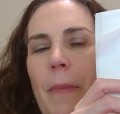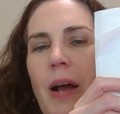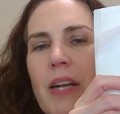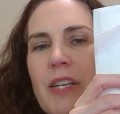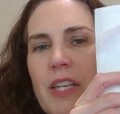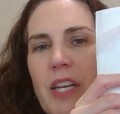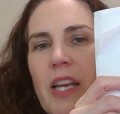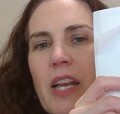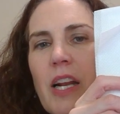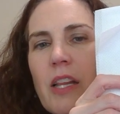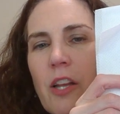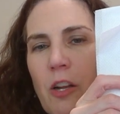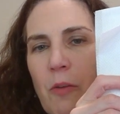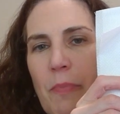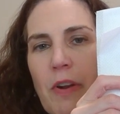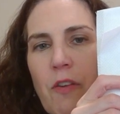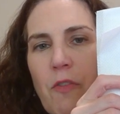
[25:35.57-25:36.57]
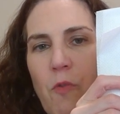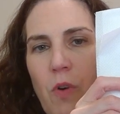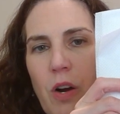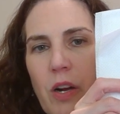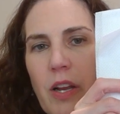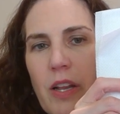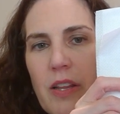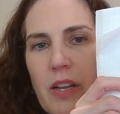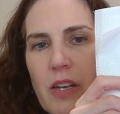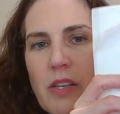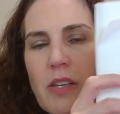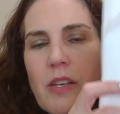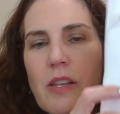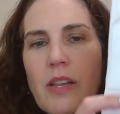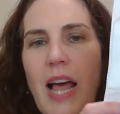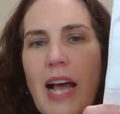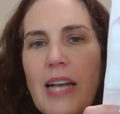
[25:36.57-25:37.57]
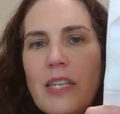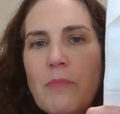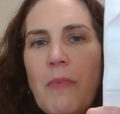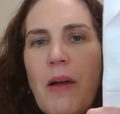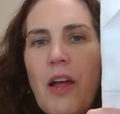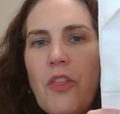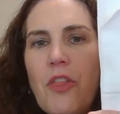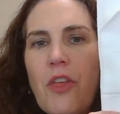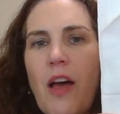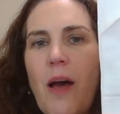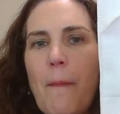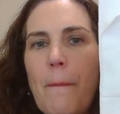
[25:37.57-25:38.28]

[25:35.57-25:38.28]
I did get a little bit of work in this last month,